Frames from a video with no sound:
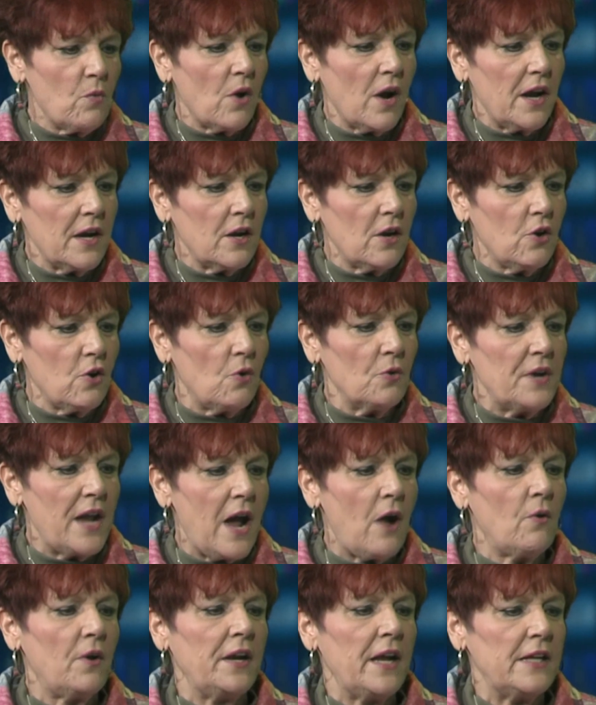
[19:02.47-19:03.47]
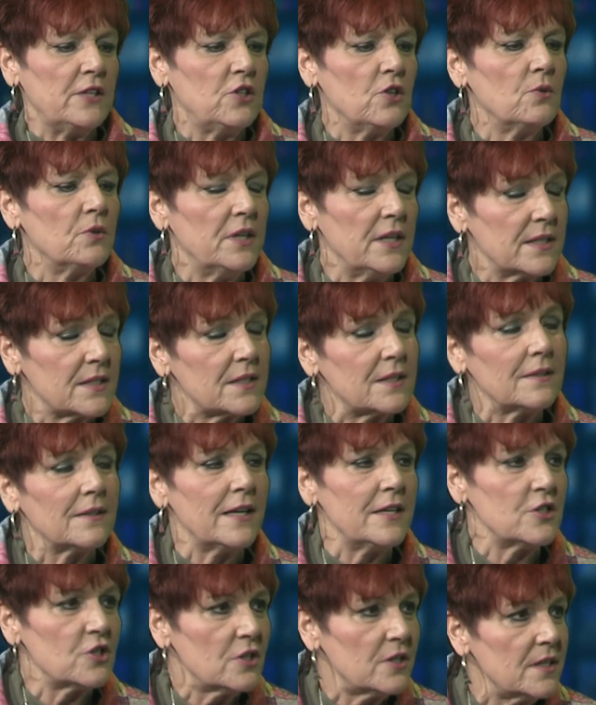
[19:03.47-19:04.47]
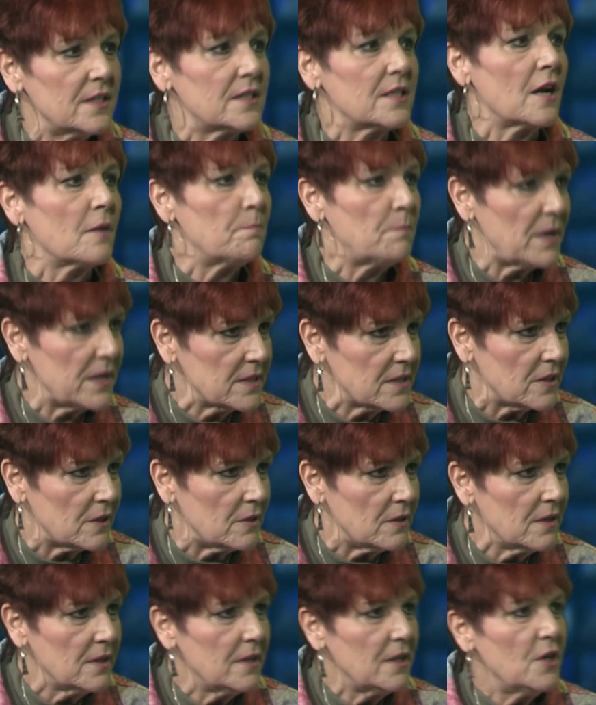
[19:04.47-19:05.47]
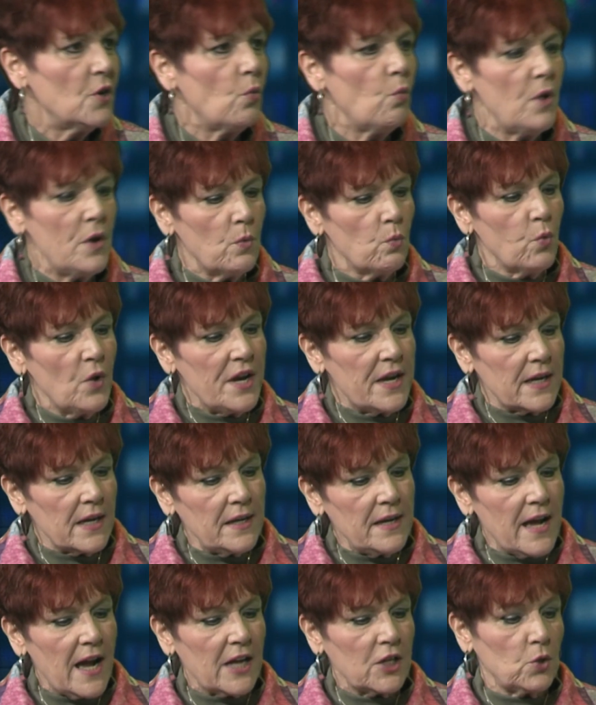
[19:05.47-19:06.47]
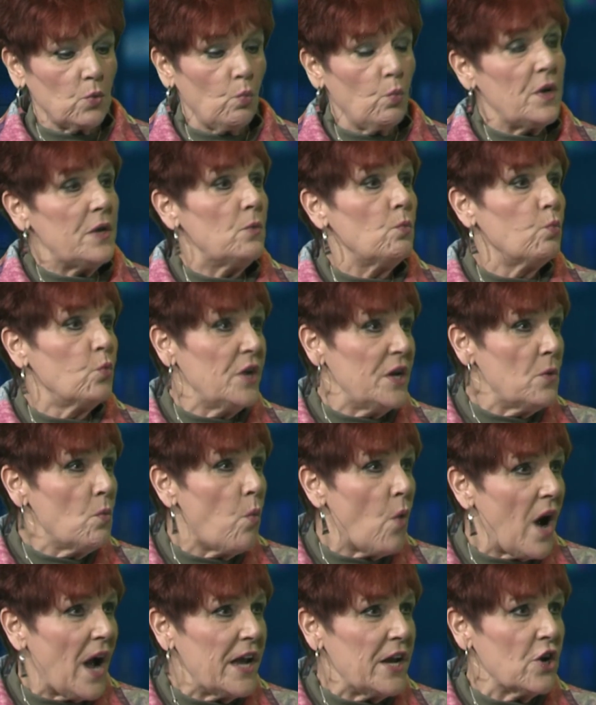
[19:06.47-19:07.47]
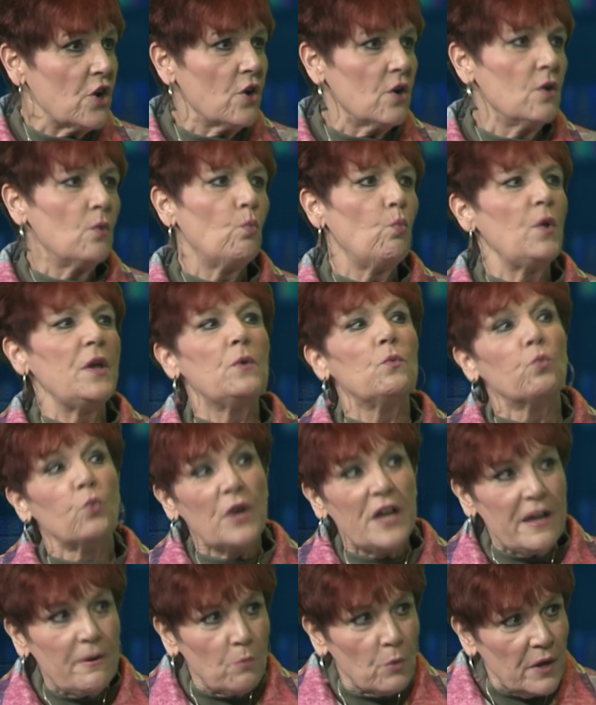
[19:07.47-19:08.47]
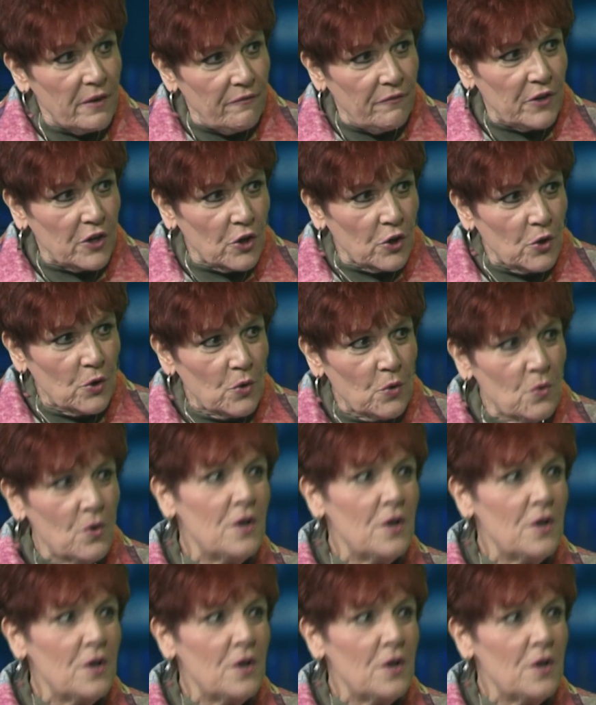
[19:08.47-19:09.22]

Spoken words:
I go now and I do an installation, it's our puzzle. We reconnect, we rewire, we re-review,